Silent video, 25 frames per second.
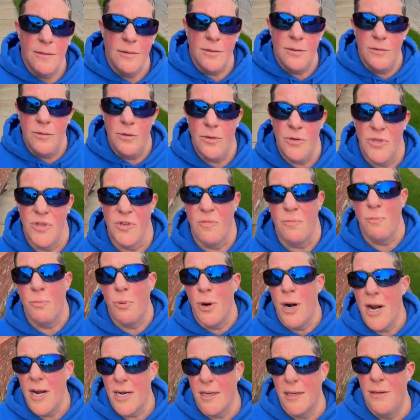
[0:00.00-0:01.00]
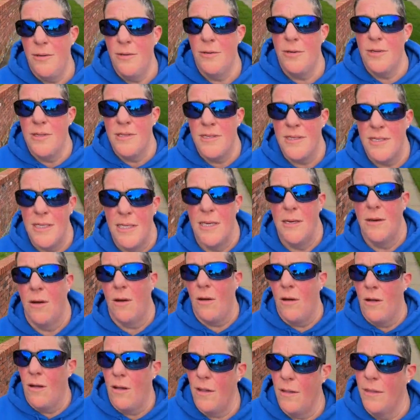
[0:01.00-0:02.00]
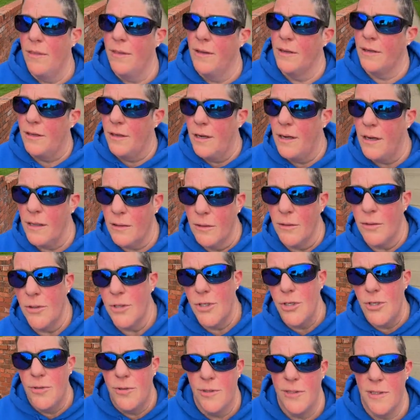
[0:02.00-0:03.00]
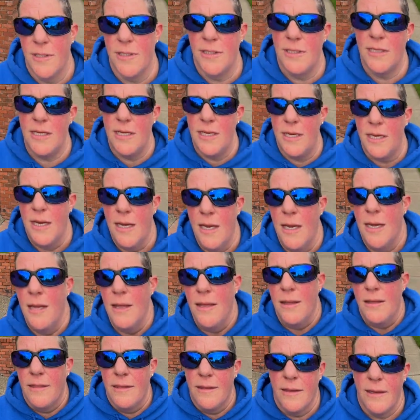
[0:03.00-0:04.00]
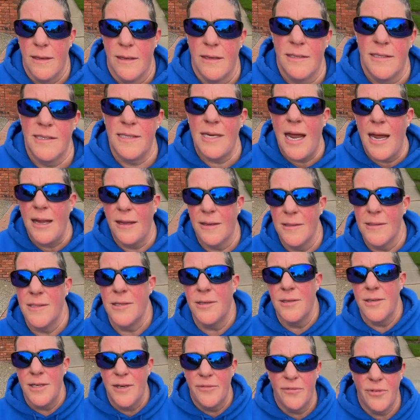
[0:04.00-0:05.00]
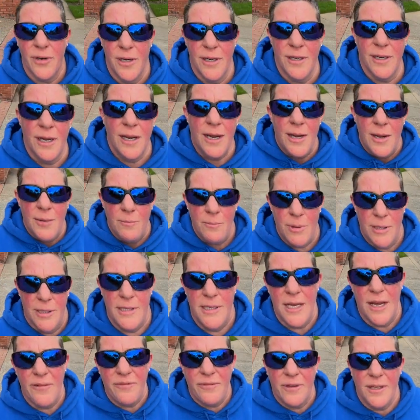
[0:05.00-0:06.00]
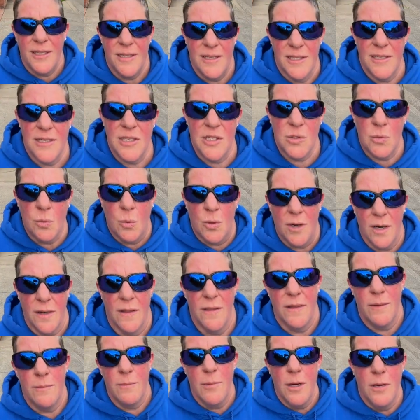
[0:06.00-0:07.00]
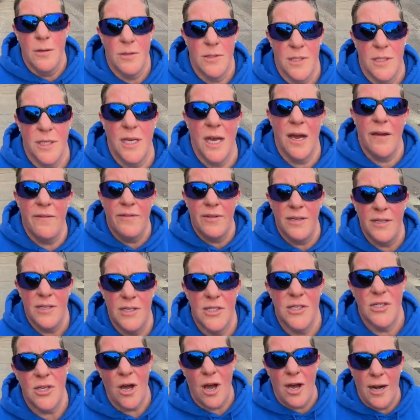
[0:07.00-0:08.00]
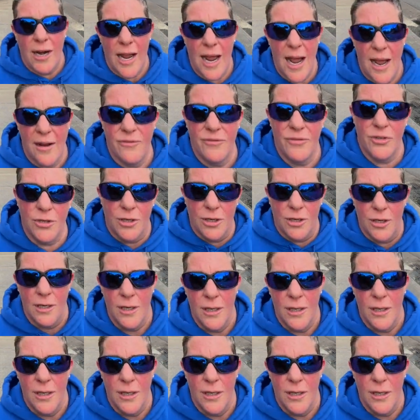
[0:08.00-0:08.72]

use of brick. You can see all the colors. You can see the styles that are different, but definitely this is one of the most coveted, sought after